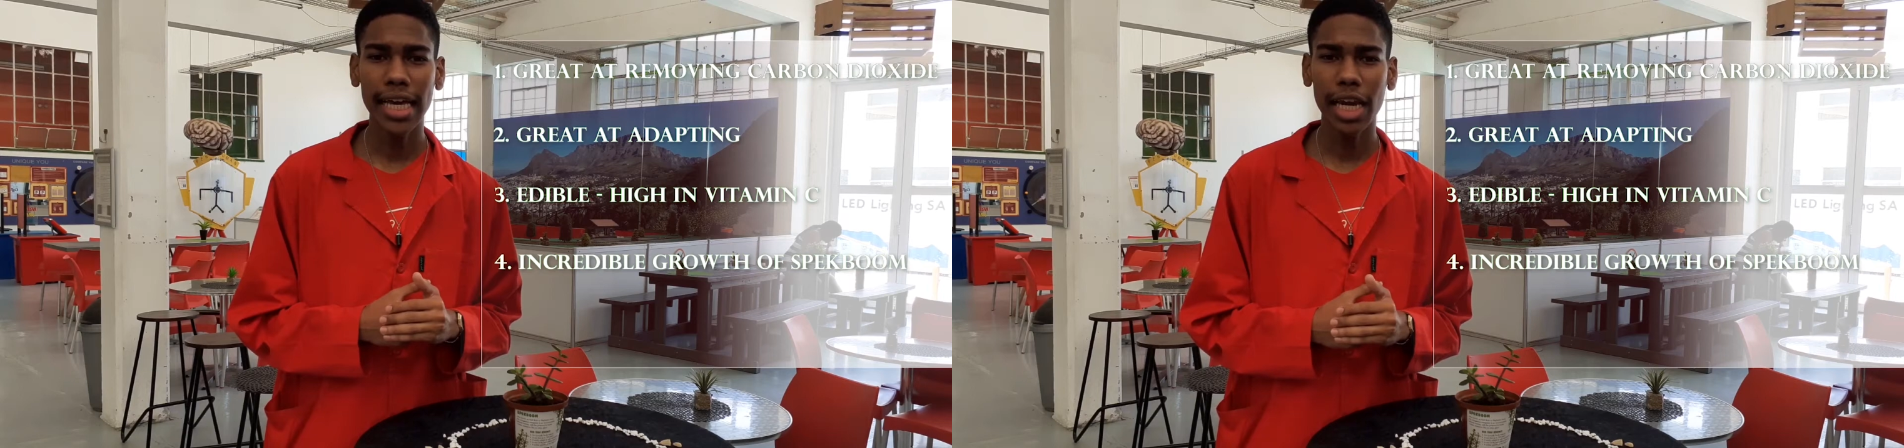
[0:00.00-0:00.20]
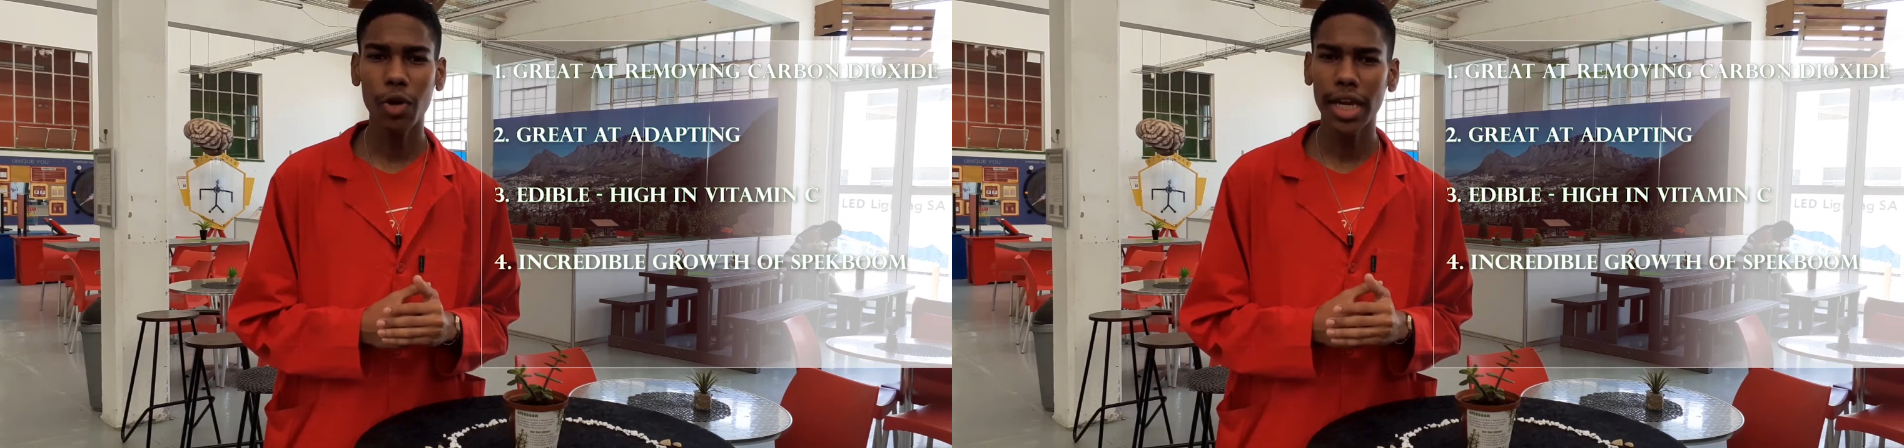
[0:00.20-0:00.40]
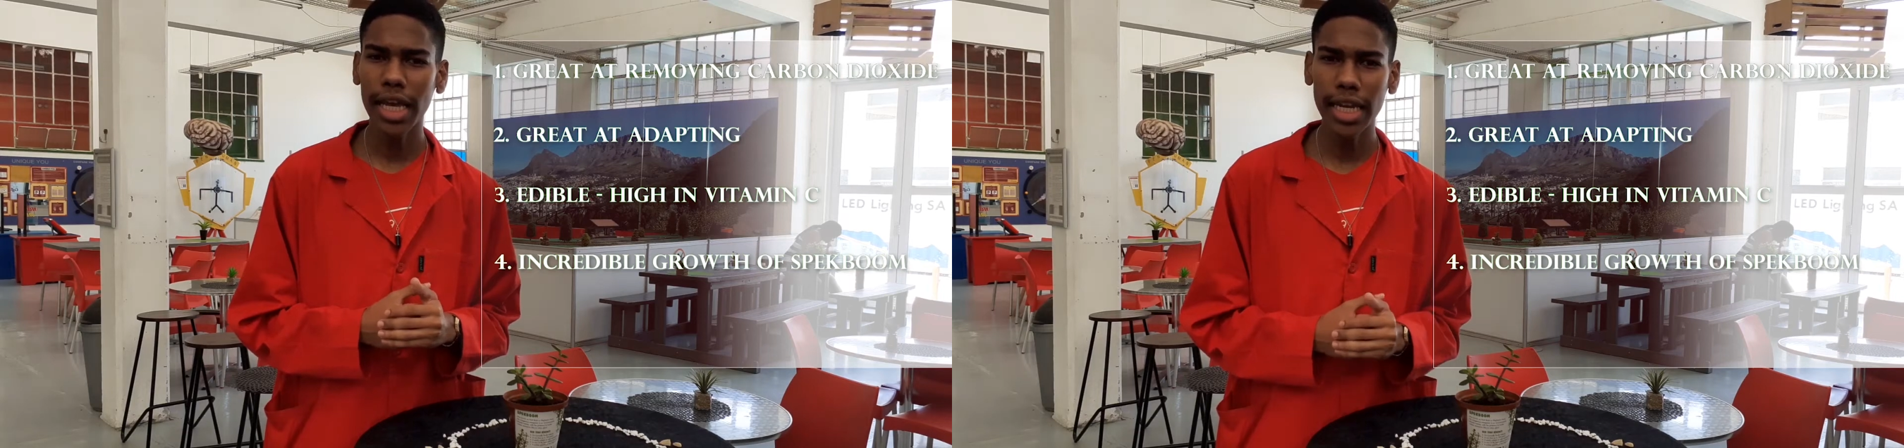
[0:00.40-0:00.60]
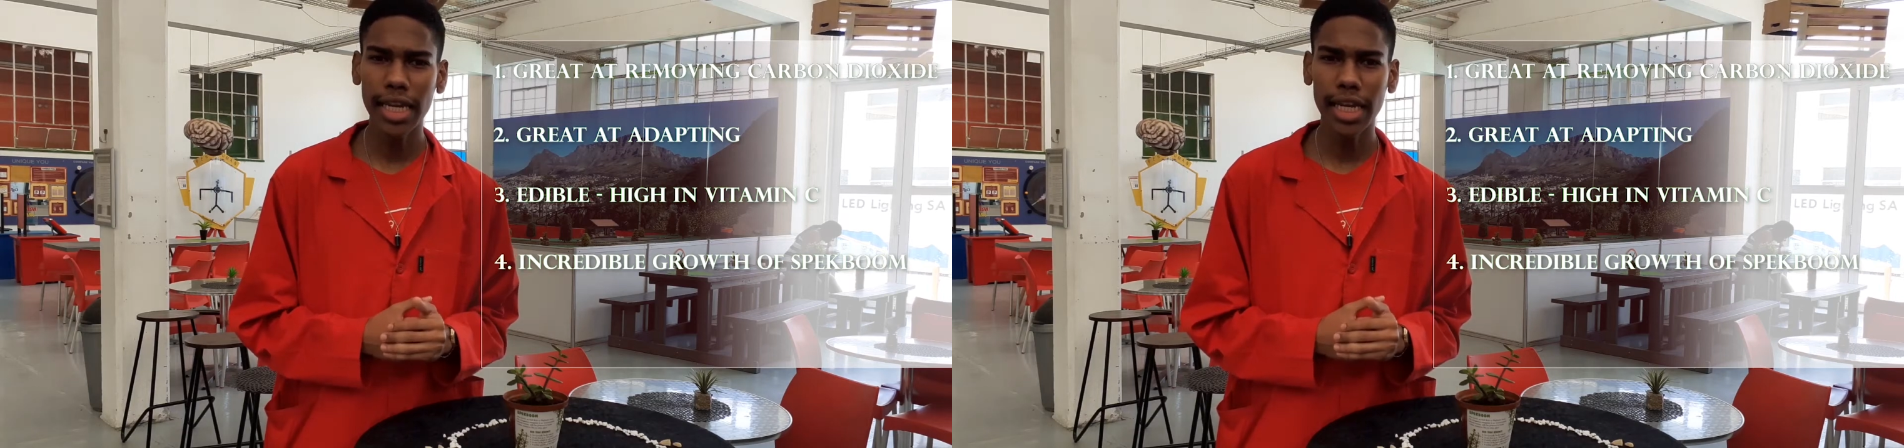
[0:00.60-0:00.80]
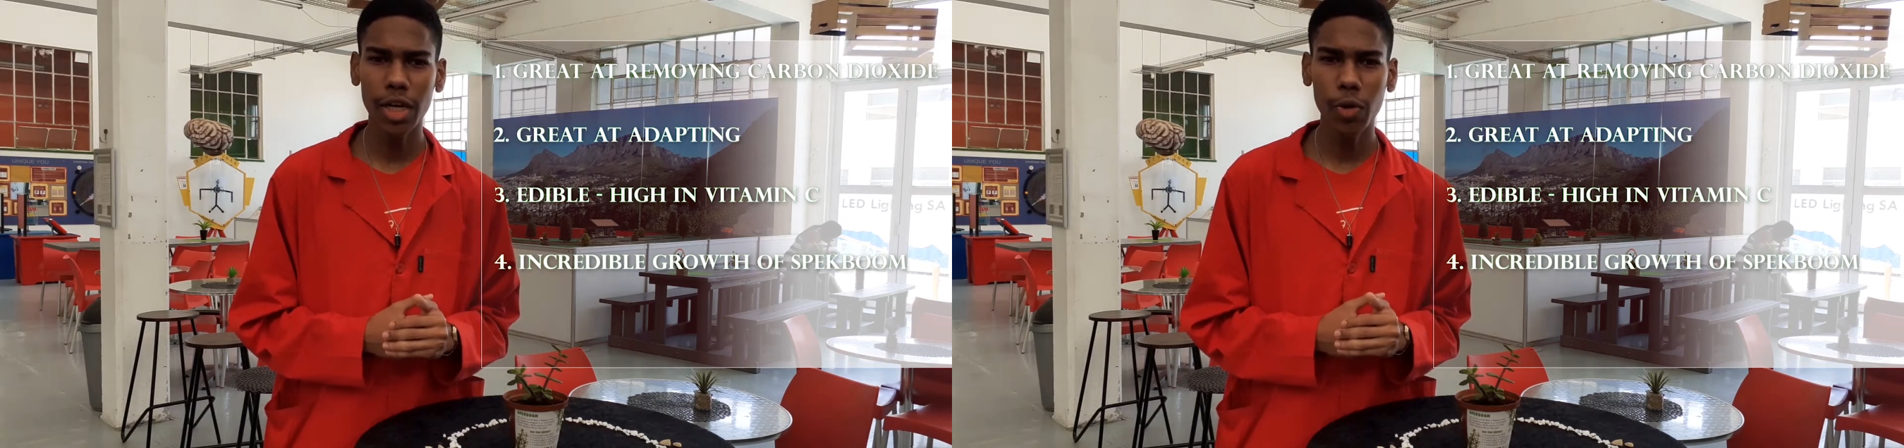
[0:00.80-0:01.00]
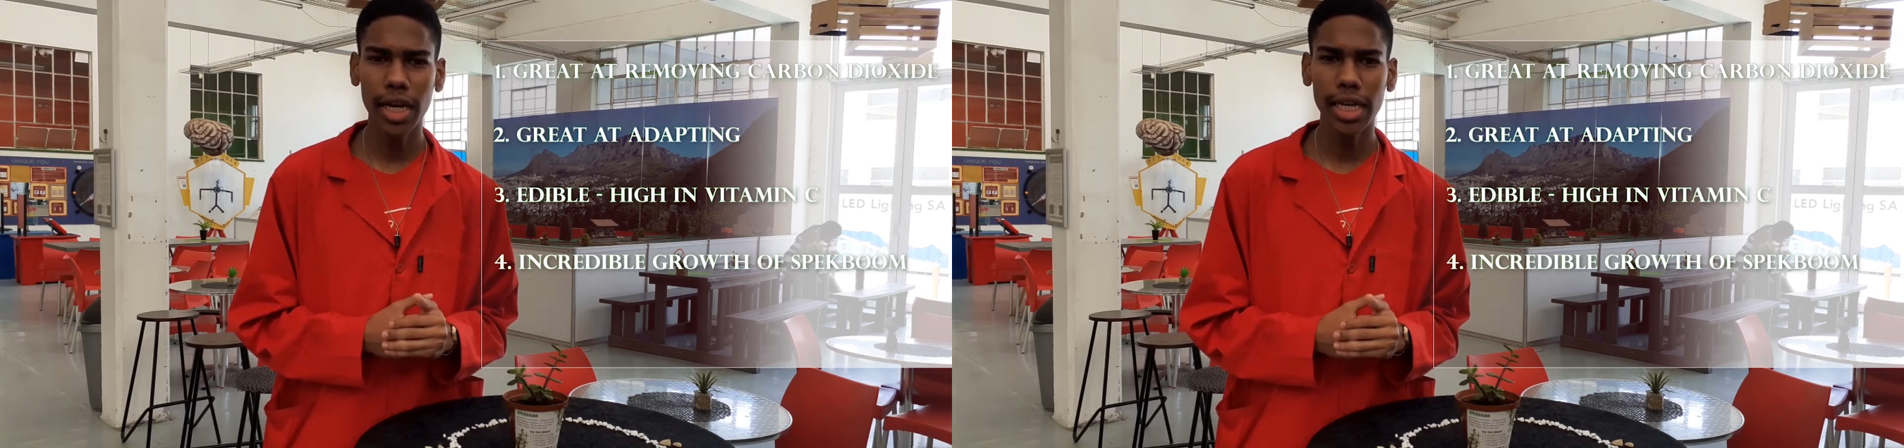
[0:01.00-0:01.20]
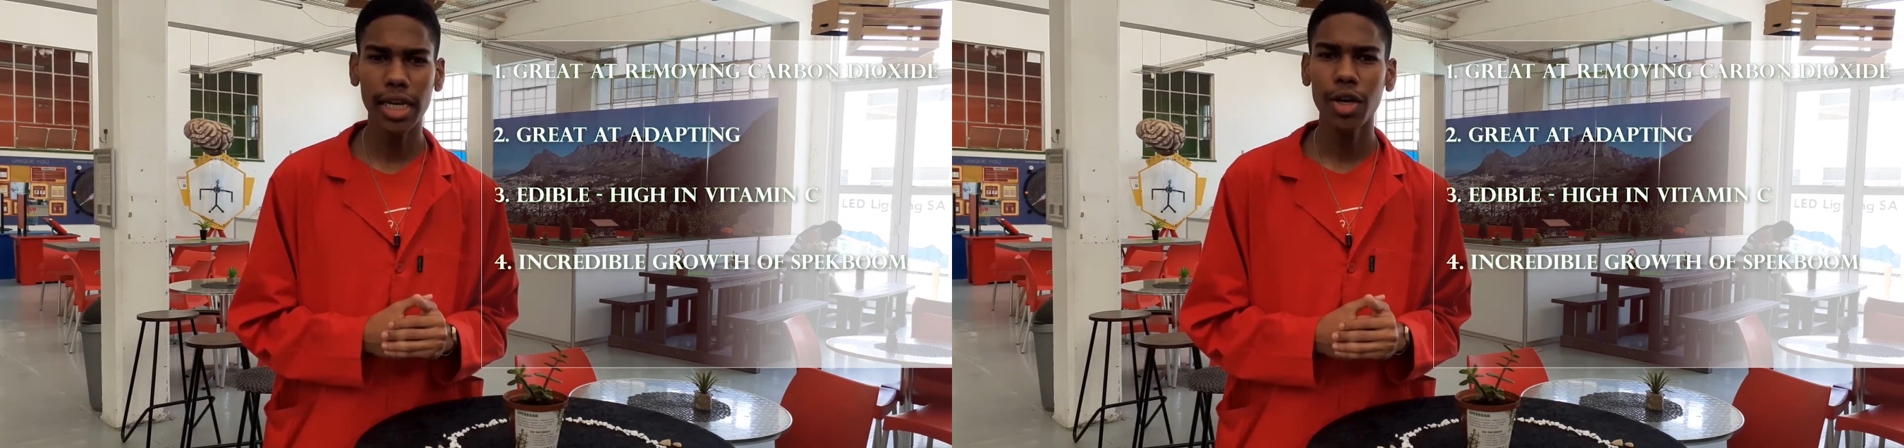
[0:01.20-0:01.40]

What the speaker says: grow really quickly